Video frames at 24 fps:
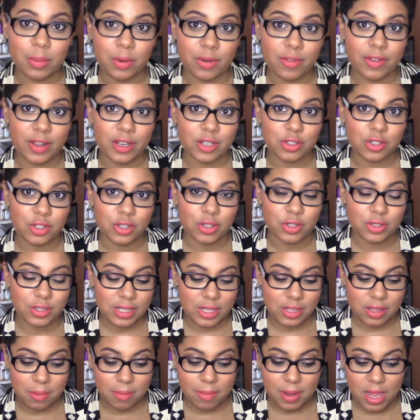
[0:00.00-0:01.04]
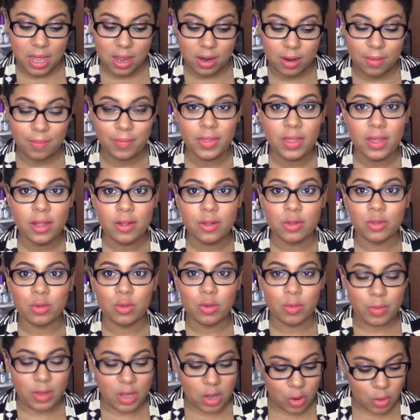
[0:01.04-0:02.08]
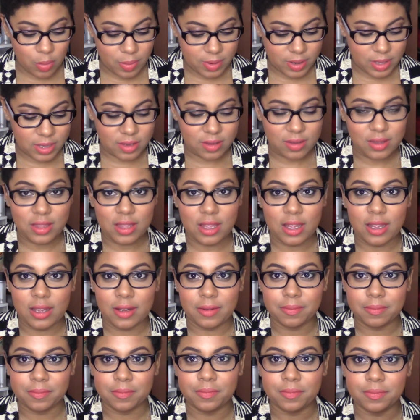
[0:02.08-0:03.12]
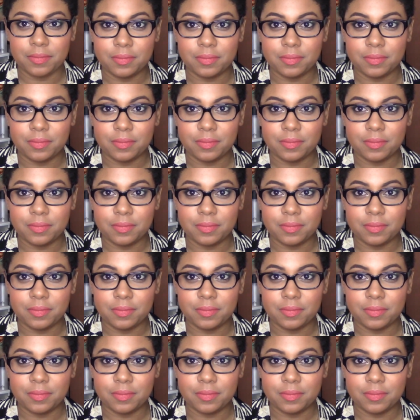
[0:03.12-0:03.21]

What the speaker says: professionals on the bottom. So when we open this thing,